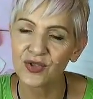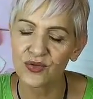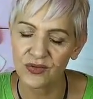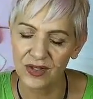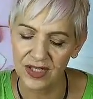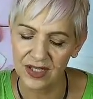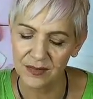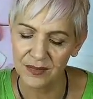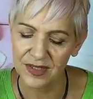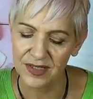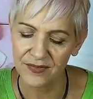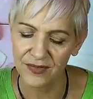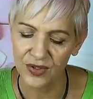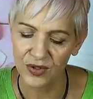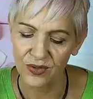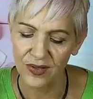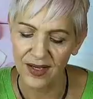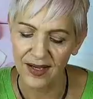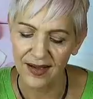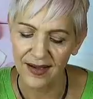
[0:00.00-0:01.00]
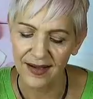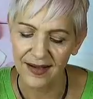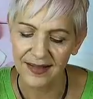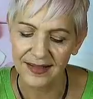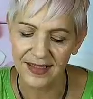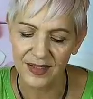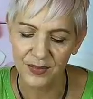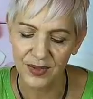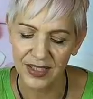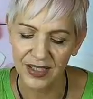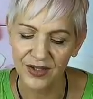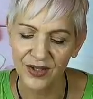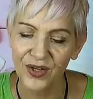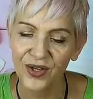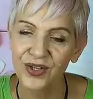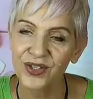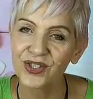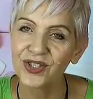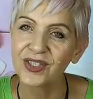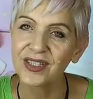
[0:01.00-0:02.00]
dreams of your heart are being
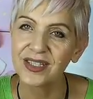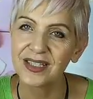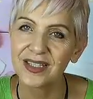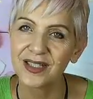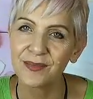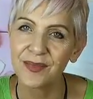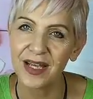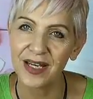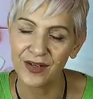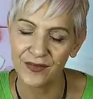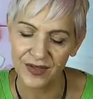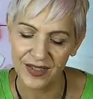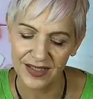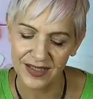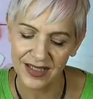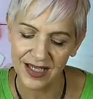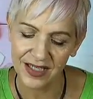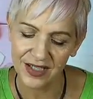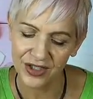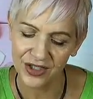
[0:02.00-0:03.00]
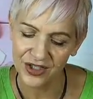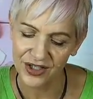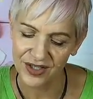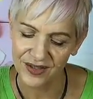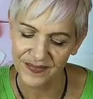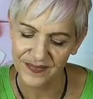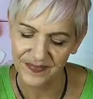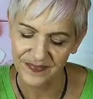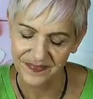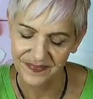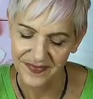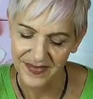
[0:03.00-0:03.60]
nurtured into manifestation.